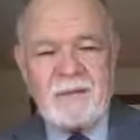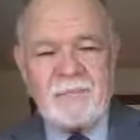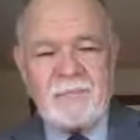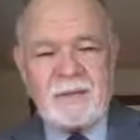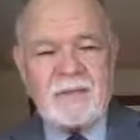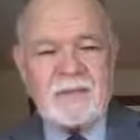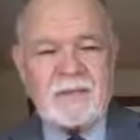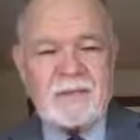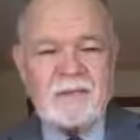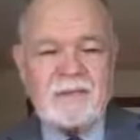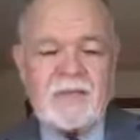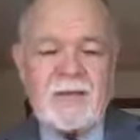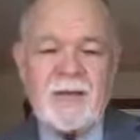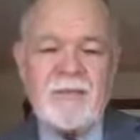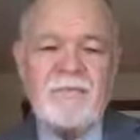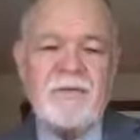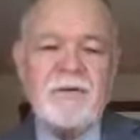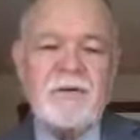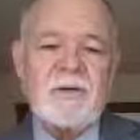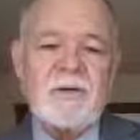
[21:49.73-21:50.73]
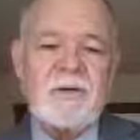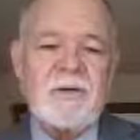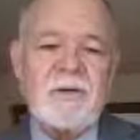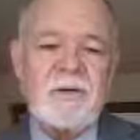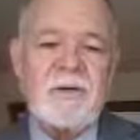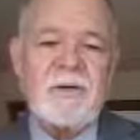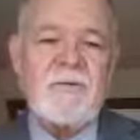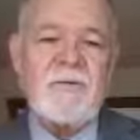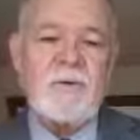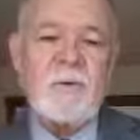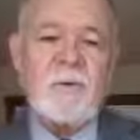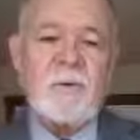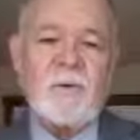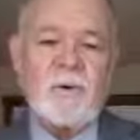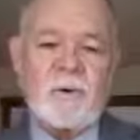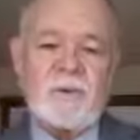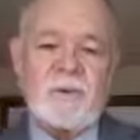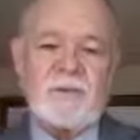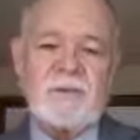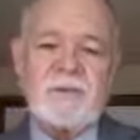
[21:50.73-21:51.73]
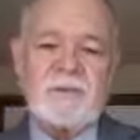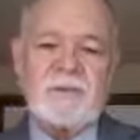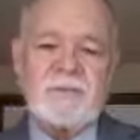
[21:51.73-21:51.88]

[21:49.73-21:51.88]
but the Savior of the world.